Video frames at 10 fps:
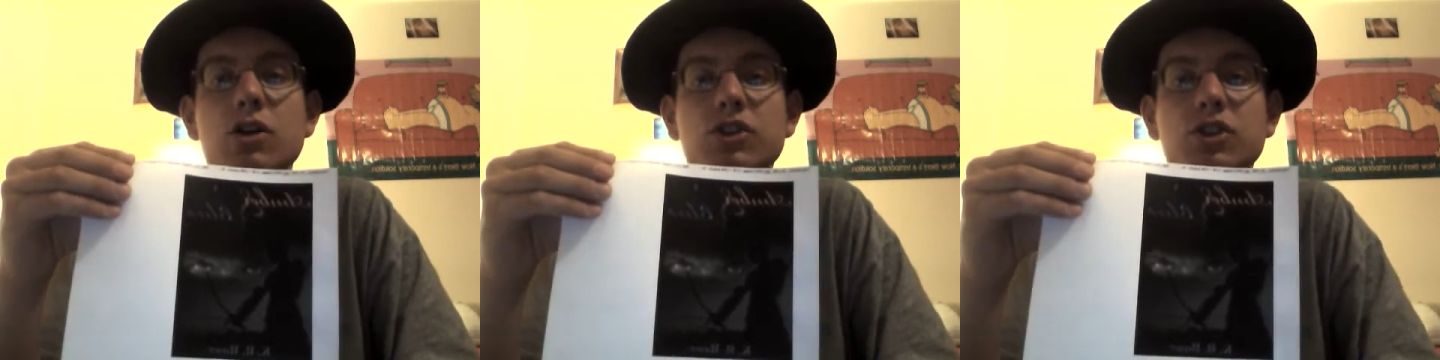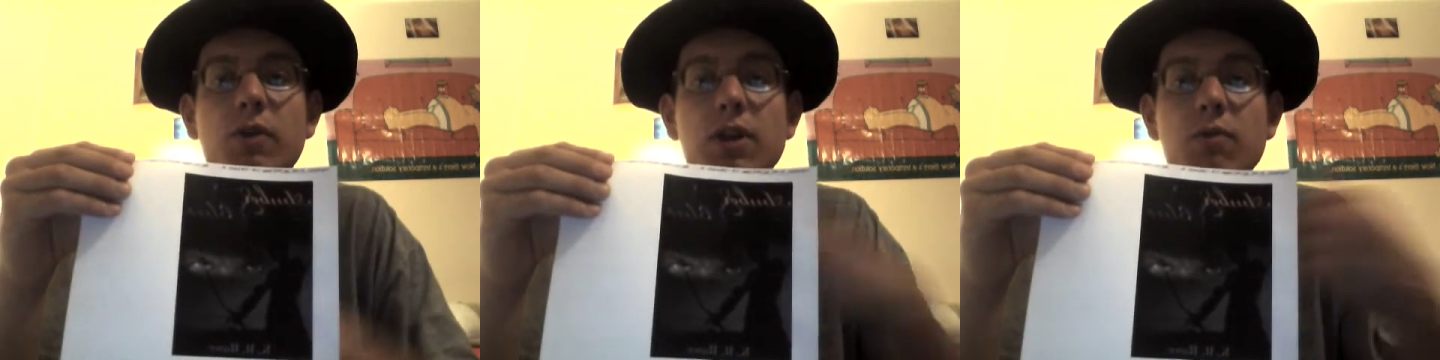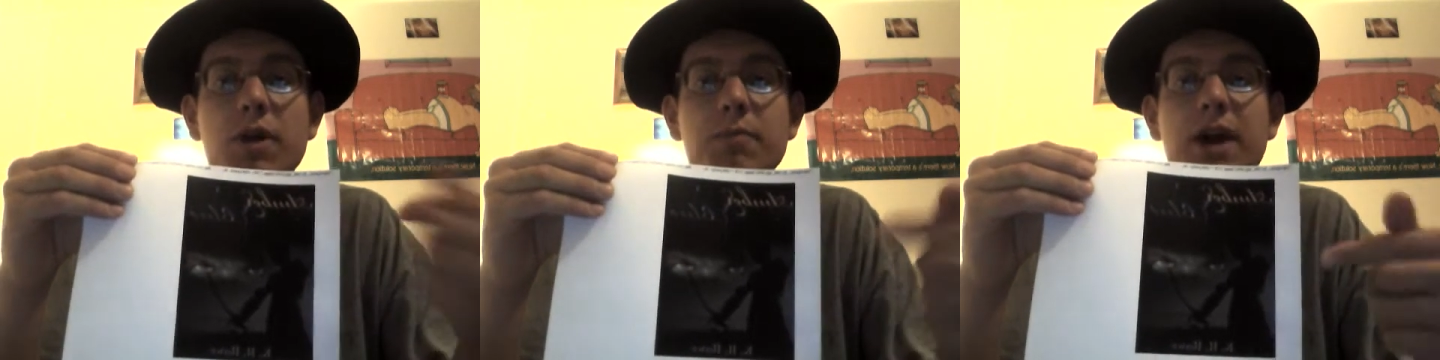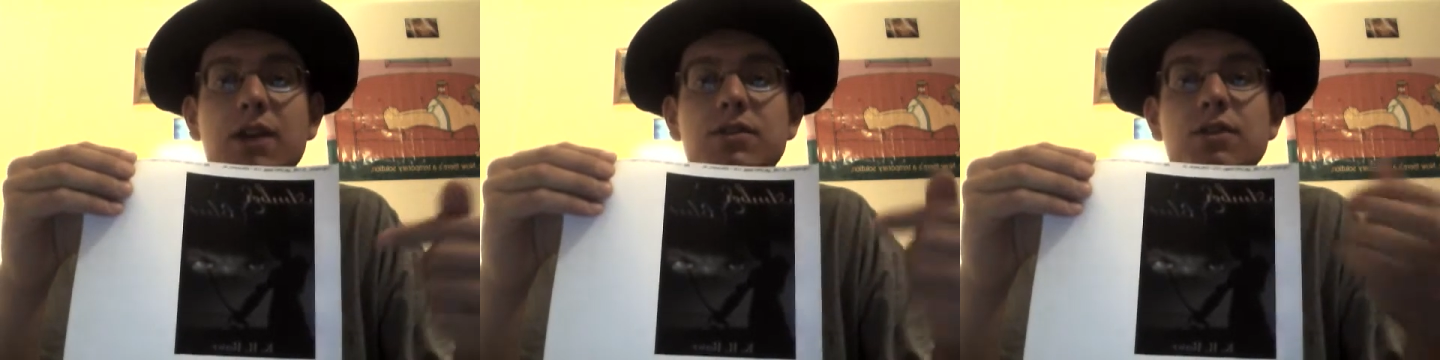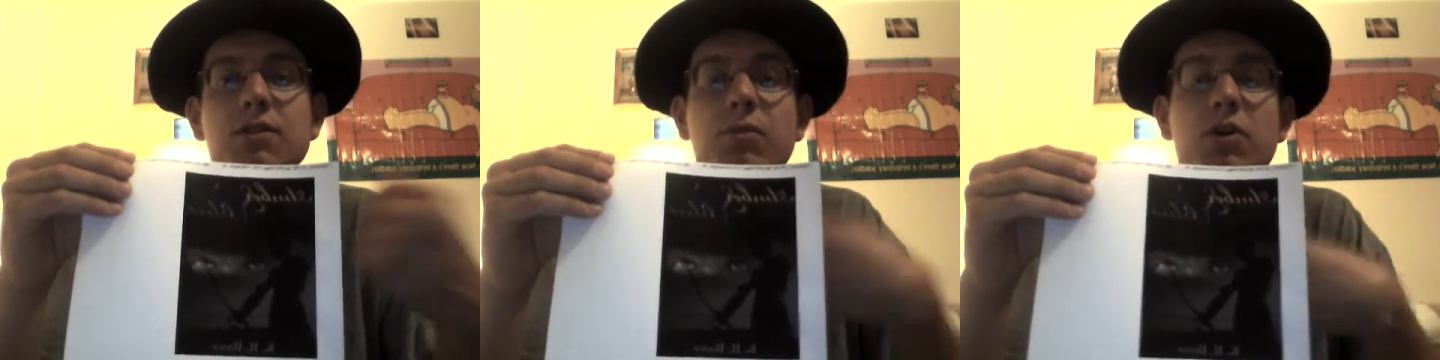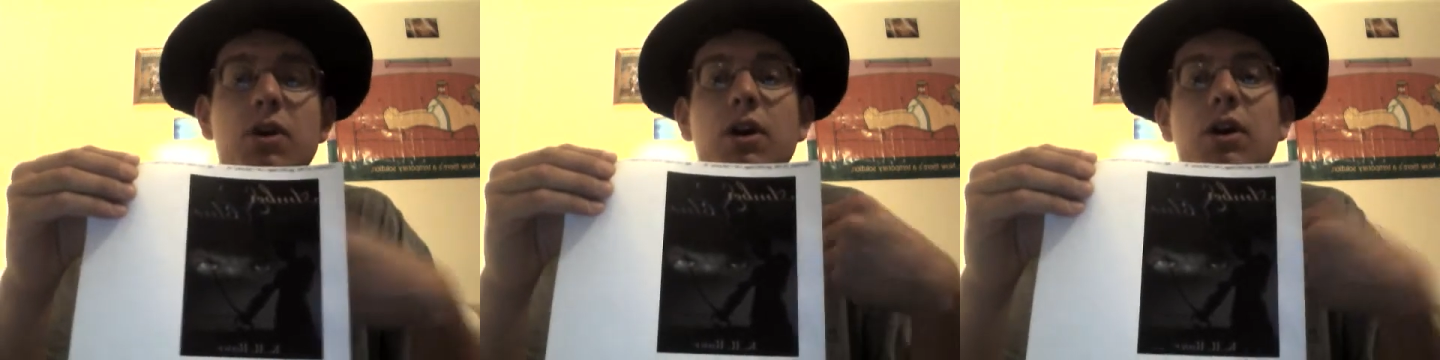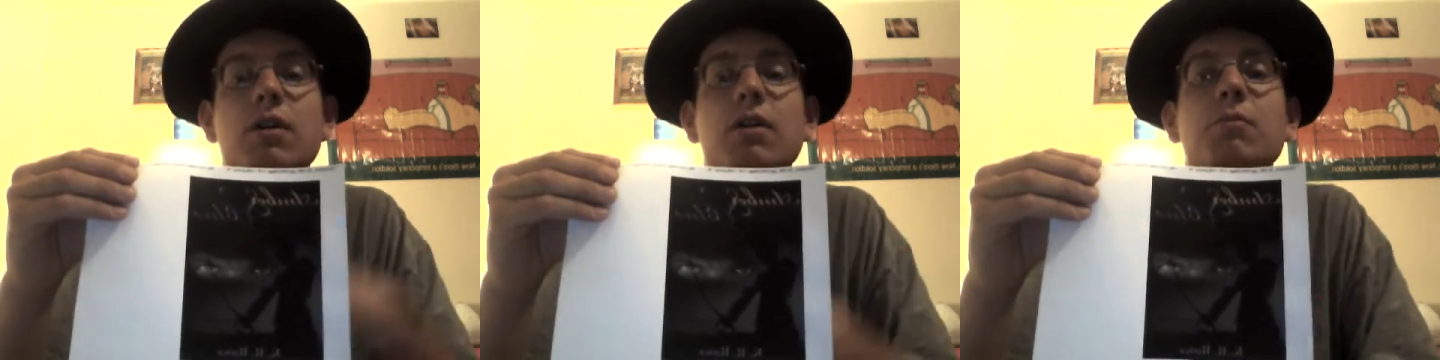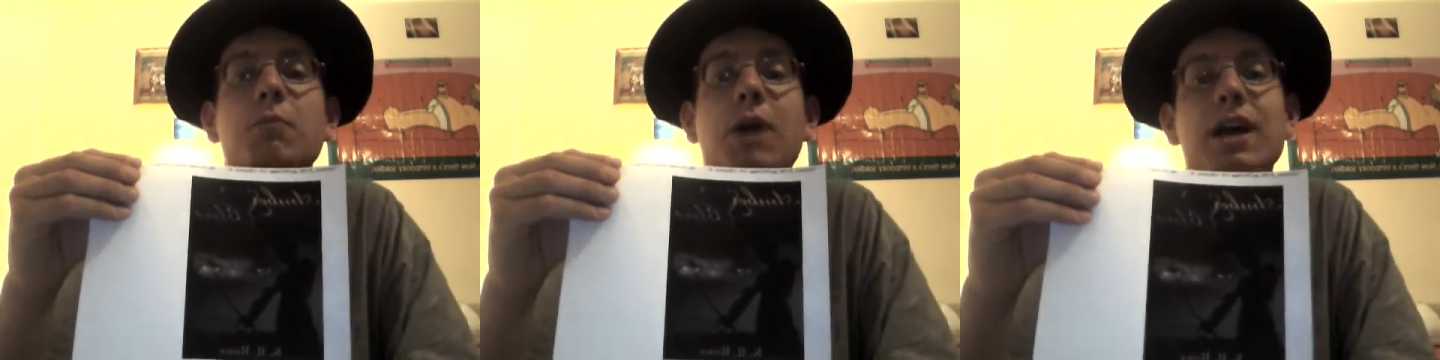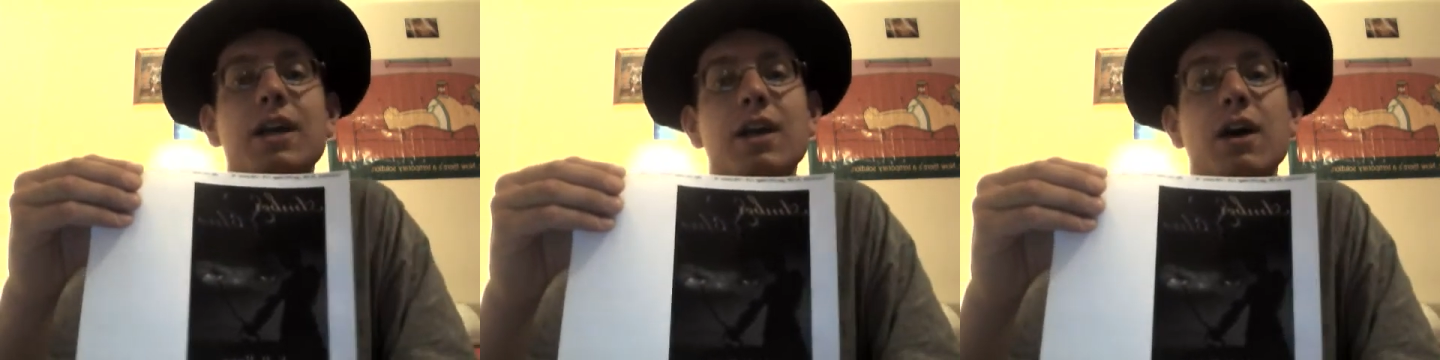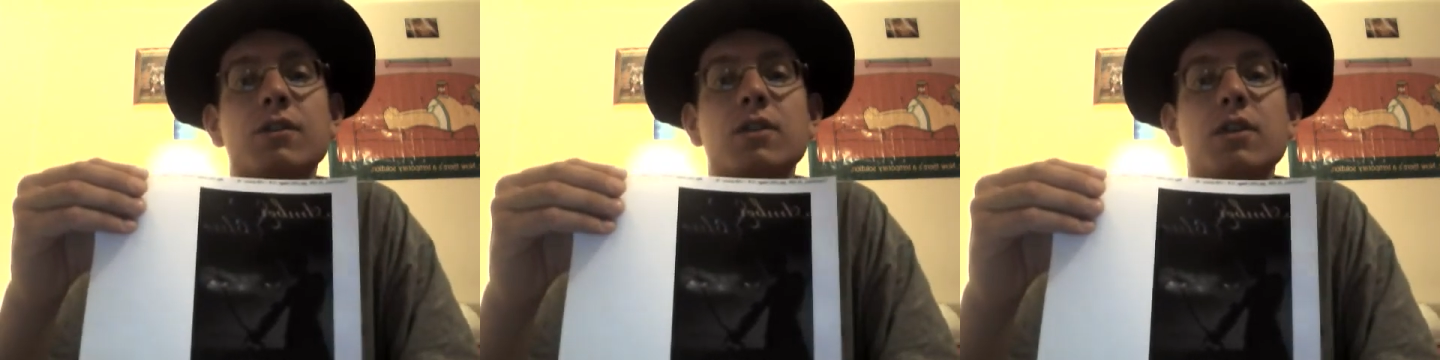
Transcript: So anyway, back to the book. Uh, my uh,